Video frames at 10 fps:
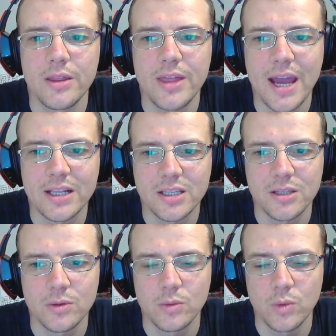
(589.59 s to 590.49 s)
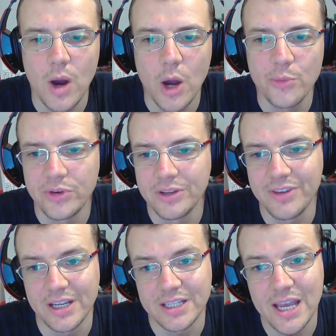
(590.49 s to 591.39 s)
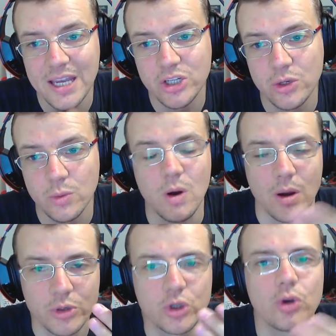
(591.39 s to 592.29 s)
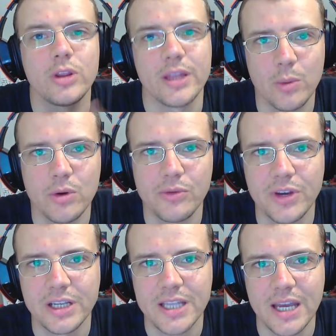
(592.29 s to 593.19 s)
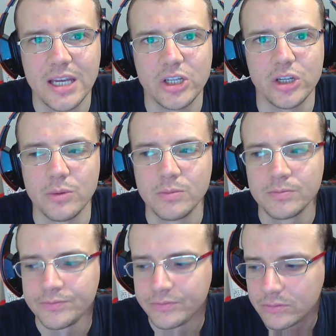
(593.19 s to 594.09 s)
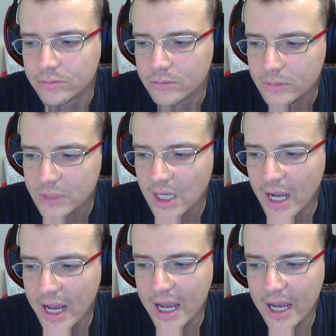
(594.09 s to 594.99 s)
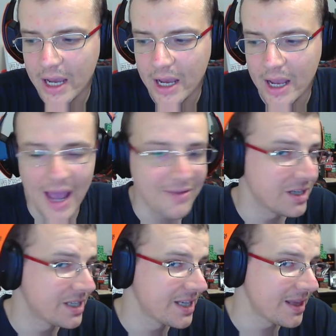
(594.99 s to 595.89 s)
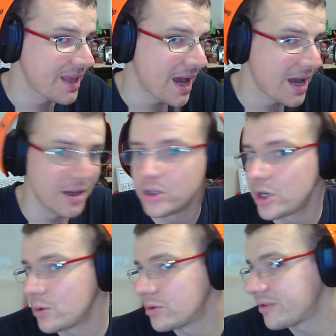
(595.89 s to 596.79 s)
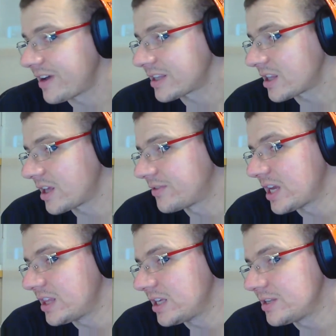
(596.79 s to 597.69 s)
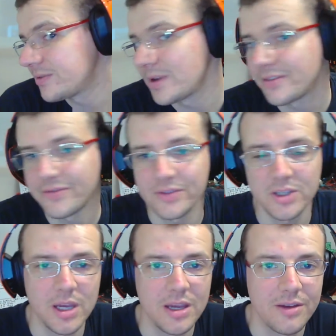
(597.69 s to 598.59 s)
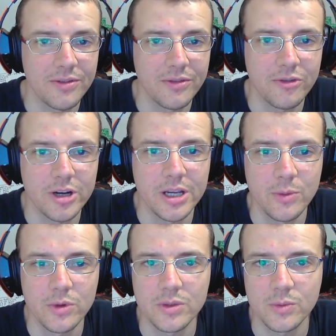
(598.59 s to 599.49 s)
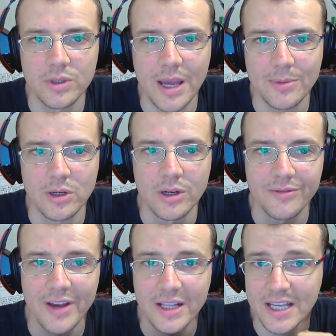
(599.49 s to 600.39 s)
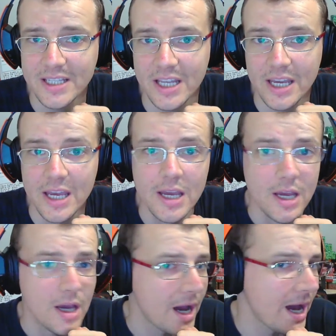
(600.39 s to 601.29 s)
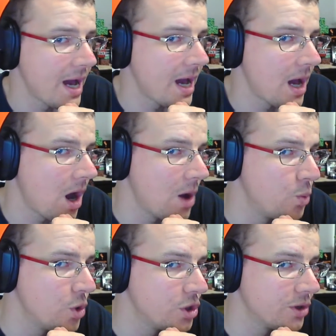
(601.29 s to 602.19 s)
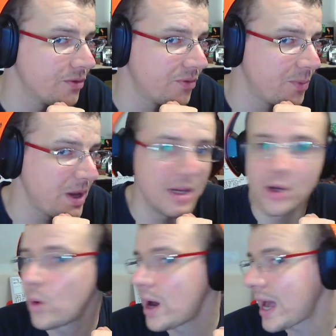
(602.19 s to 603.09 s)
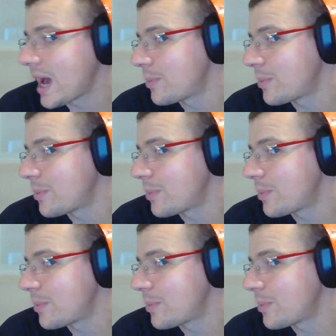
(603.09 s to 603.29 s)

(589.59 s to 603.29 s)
that will hopefully fix that issue. Well, I'm sure that will fix that issue. Having said that, you know, the fact that they've sent these to me for free was absolutely fantastic. I would have been quite